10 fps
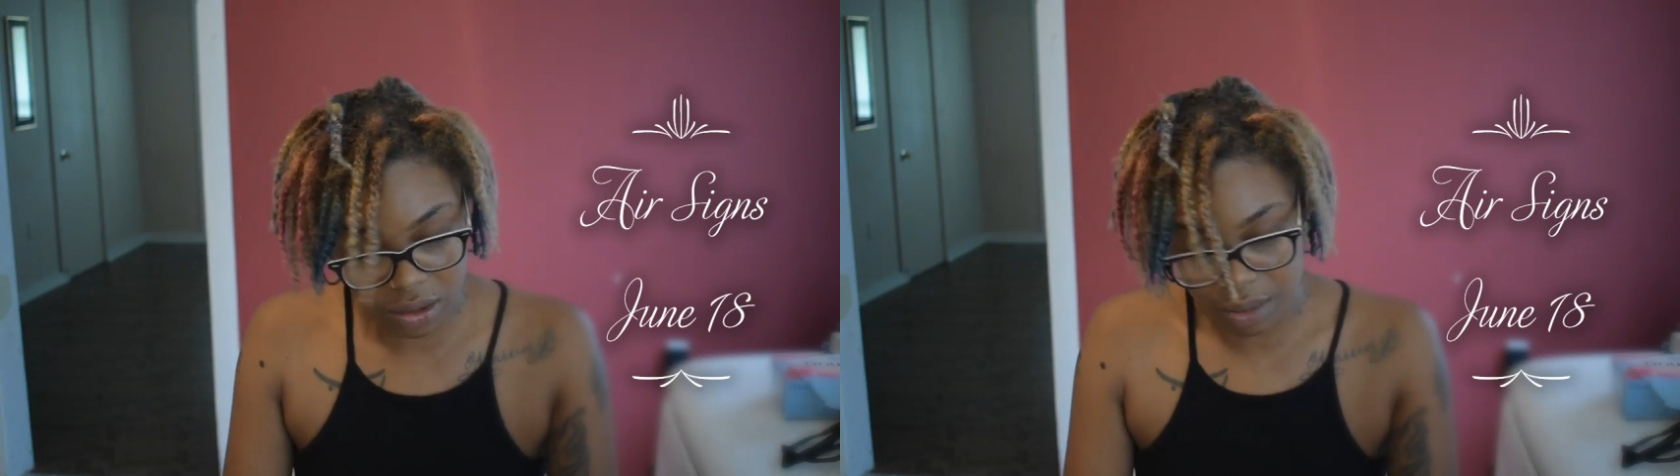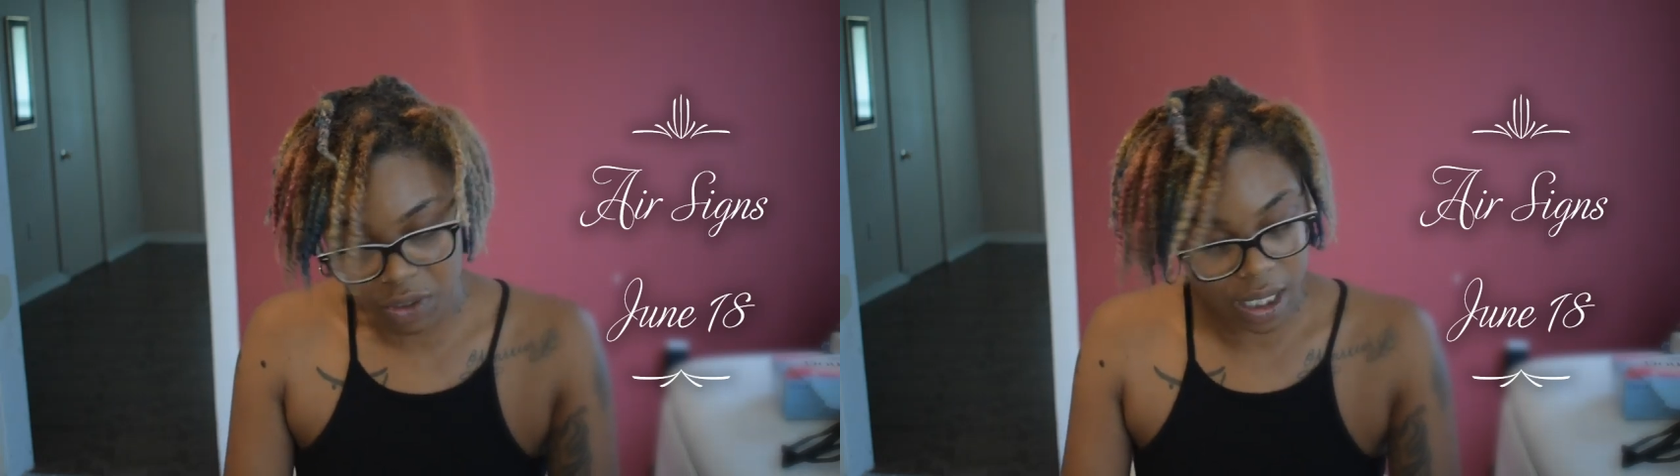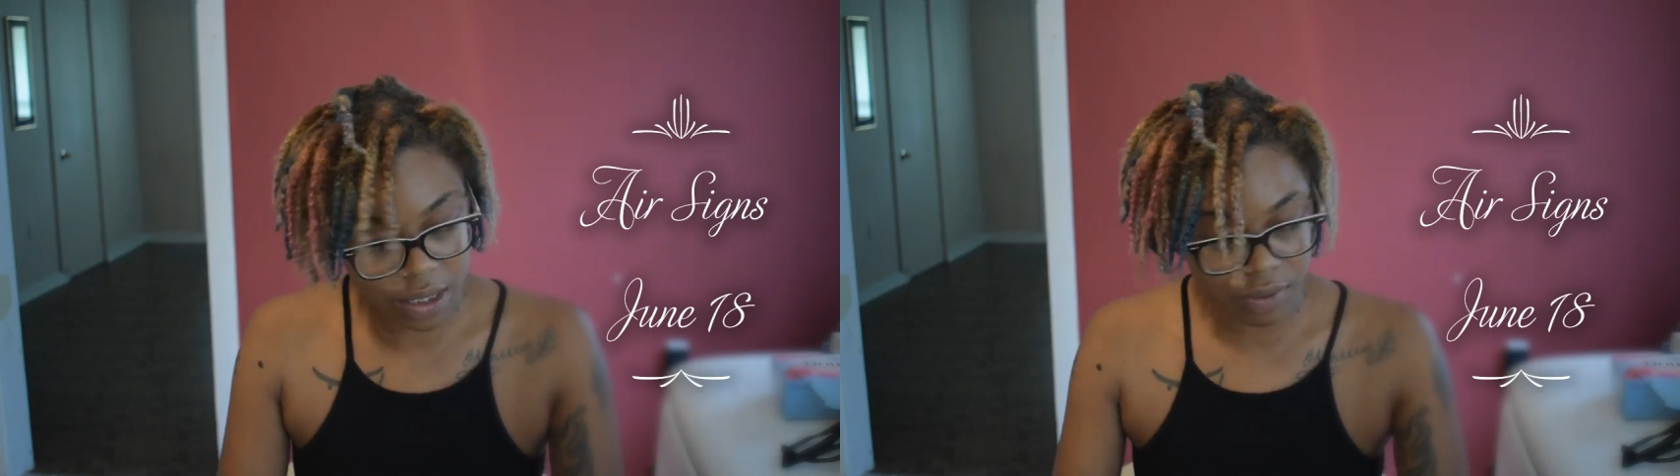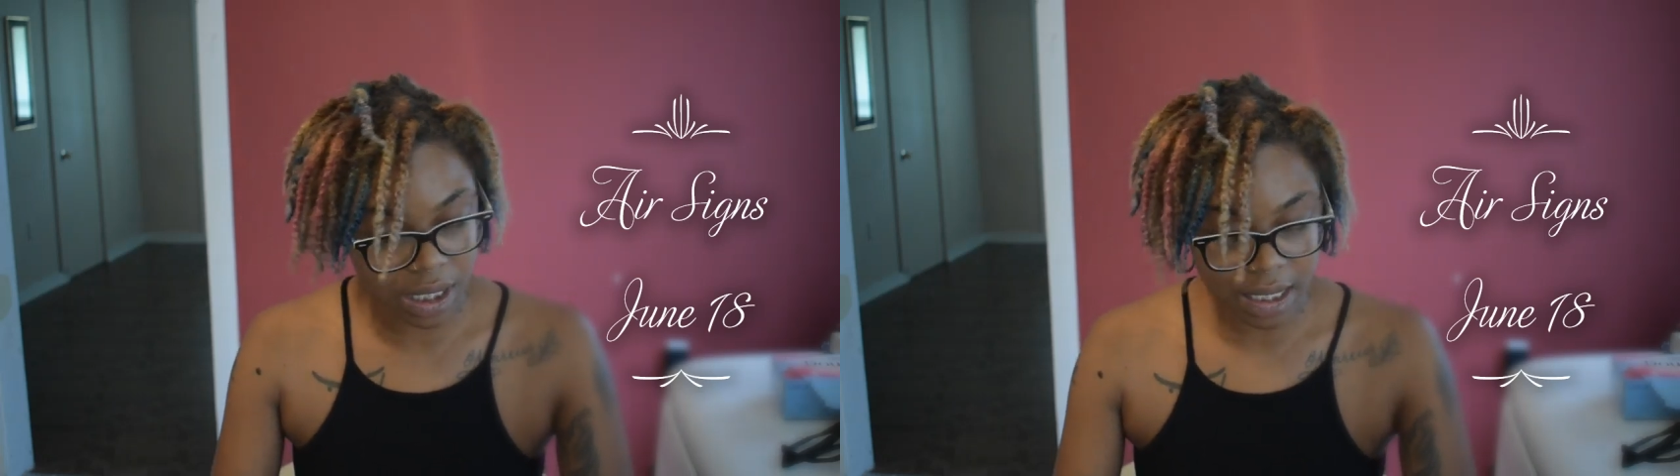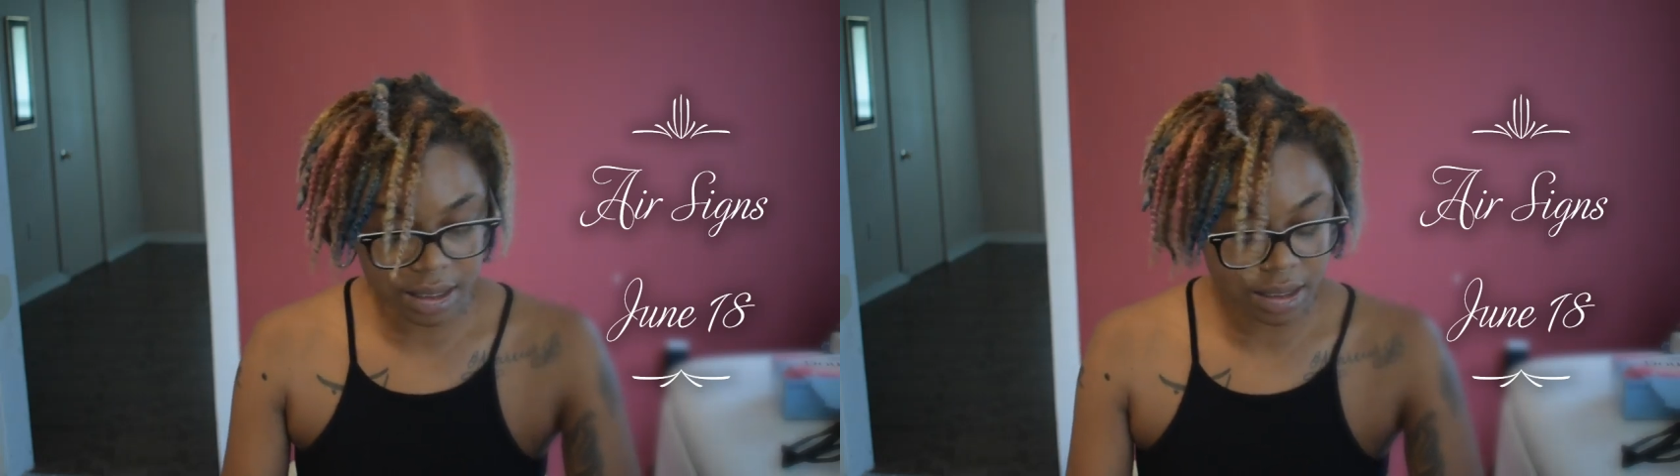Some of you guys
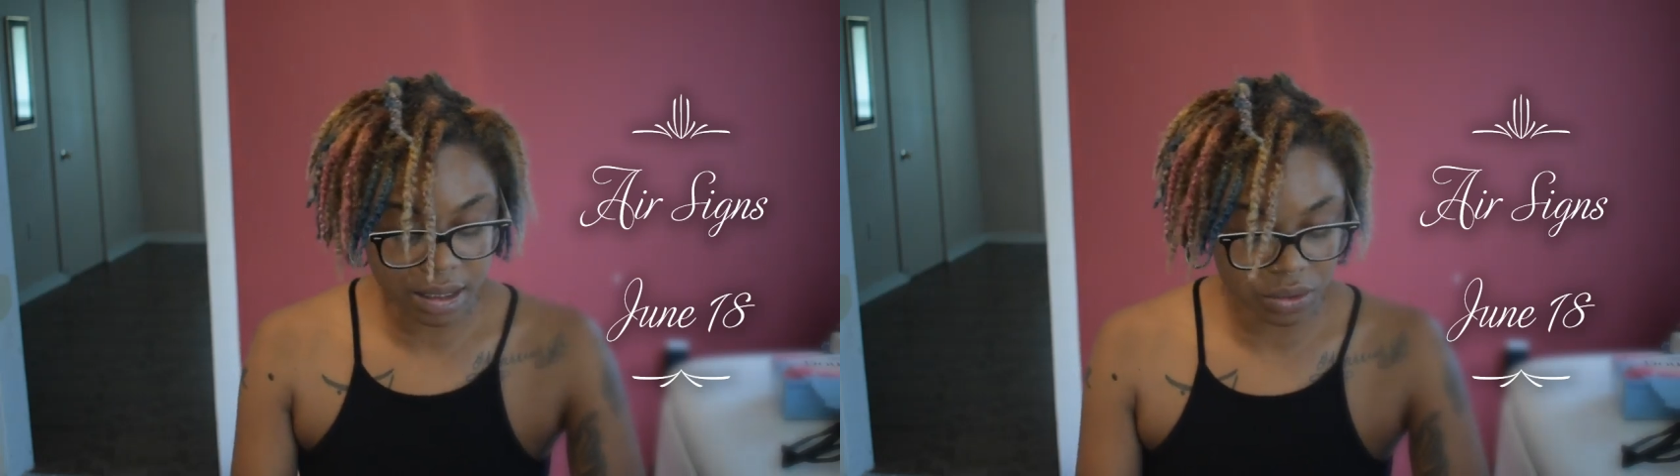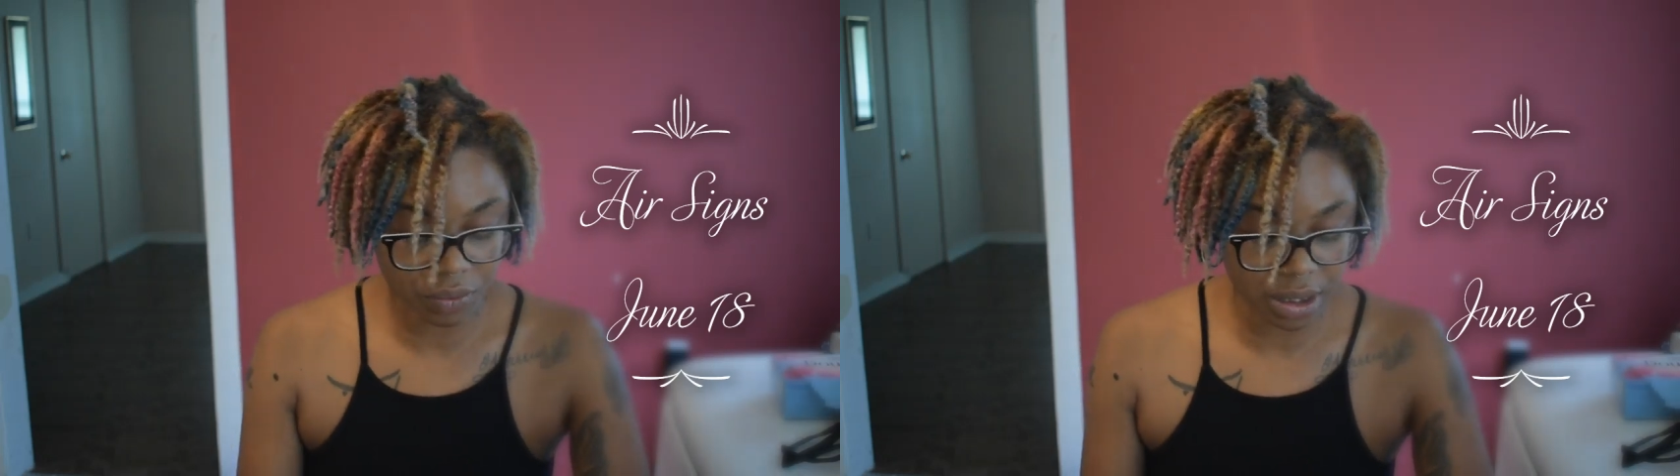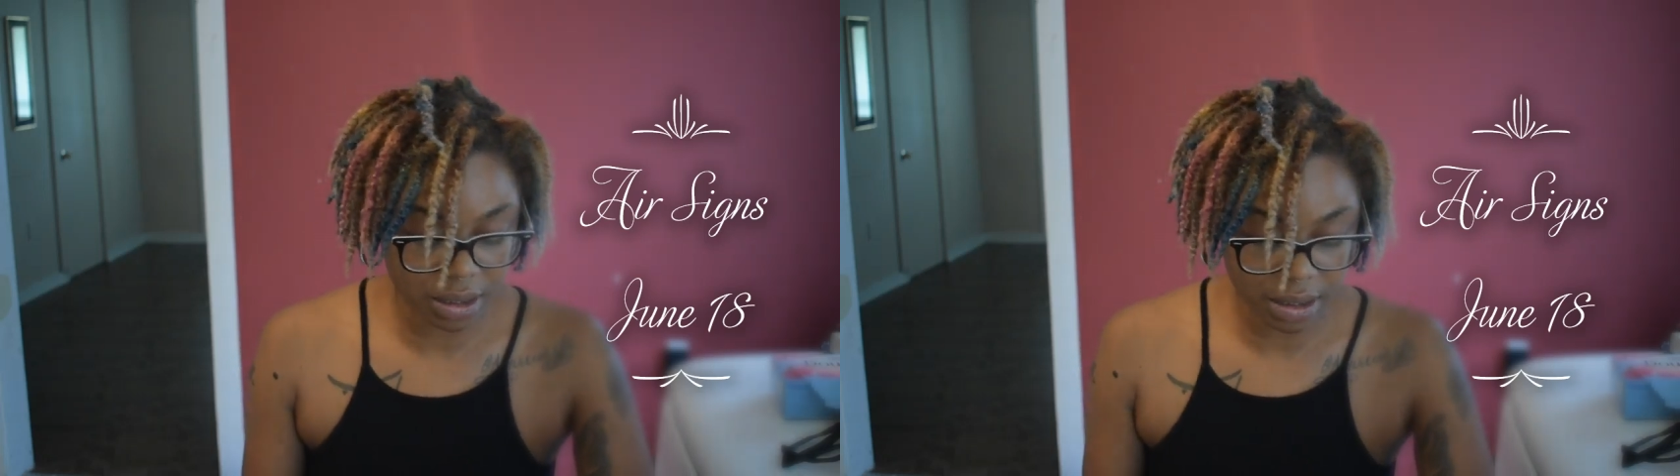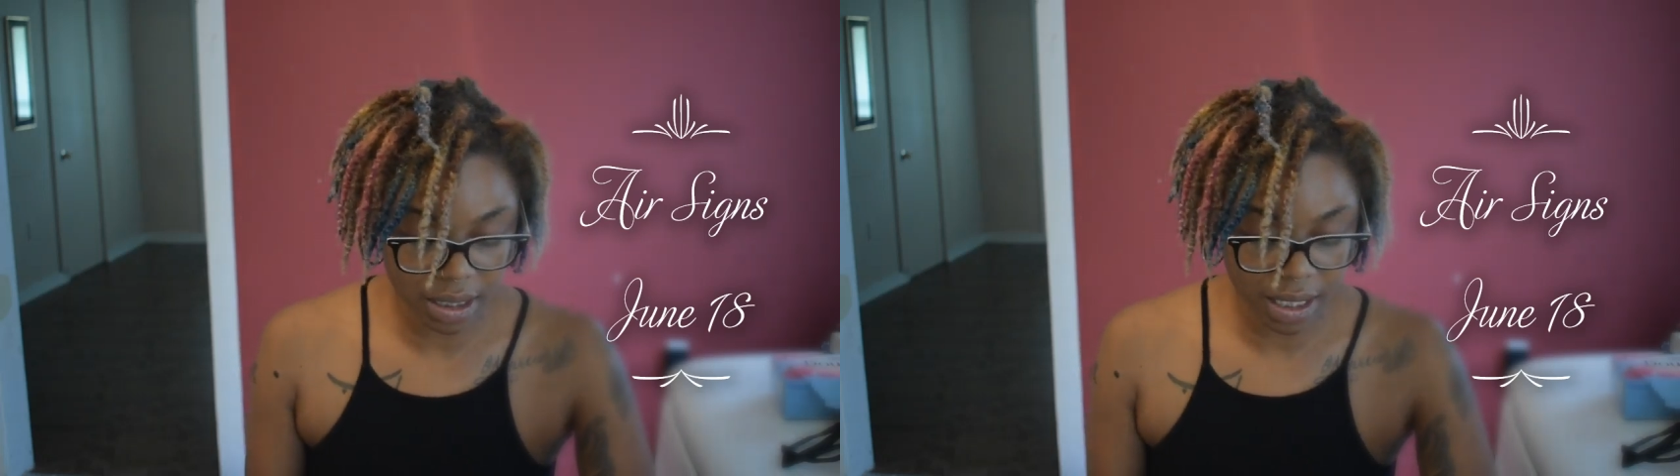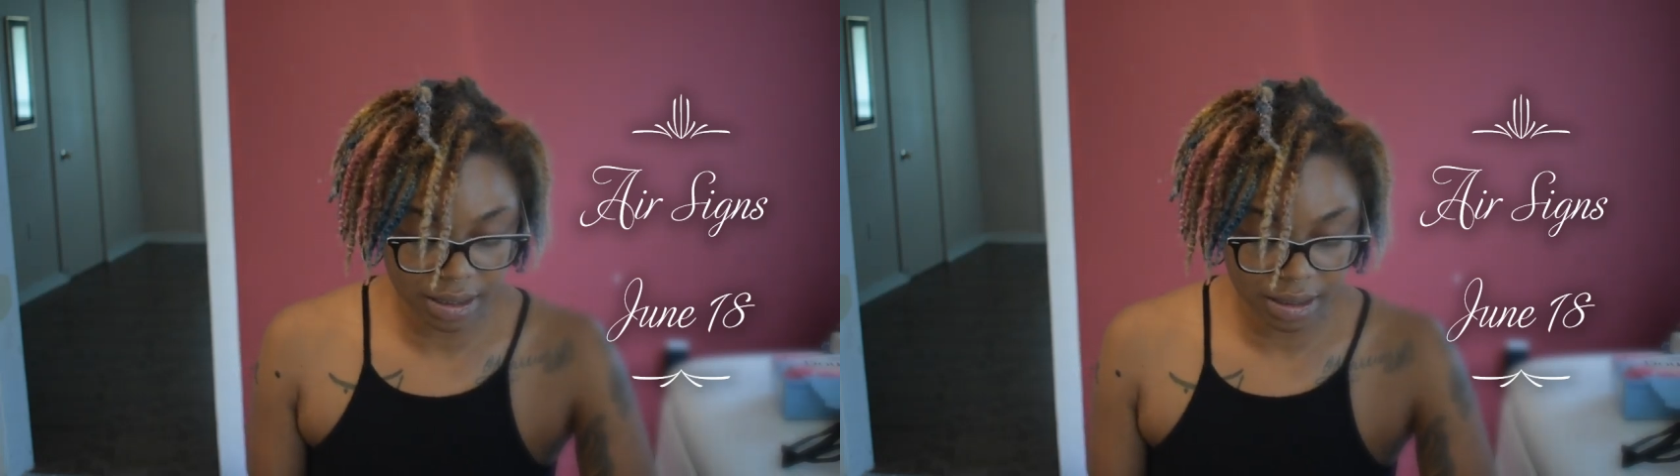realize that the situation is
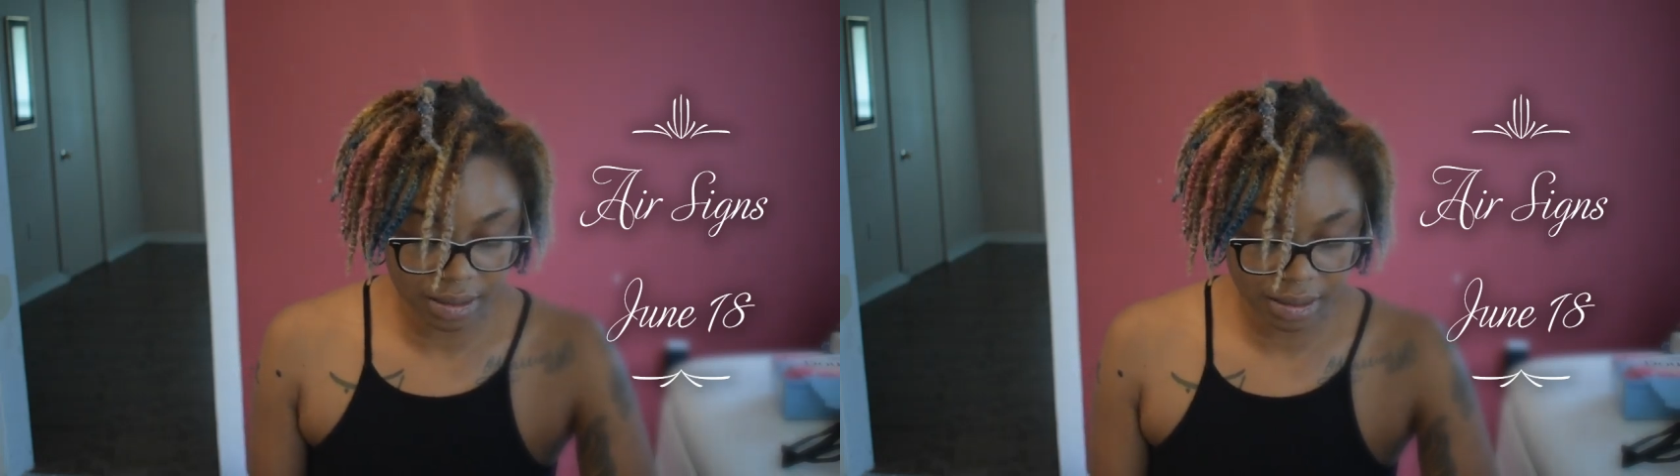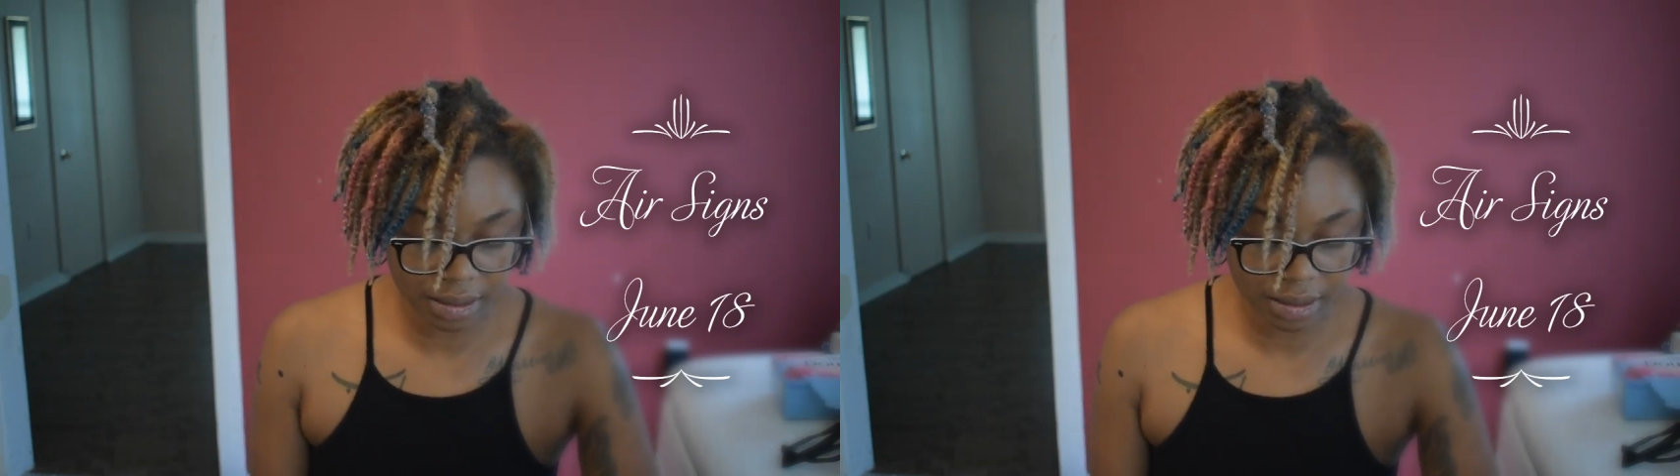toxic.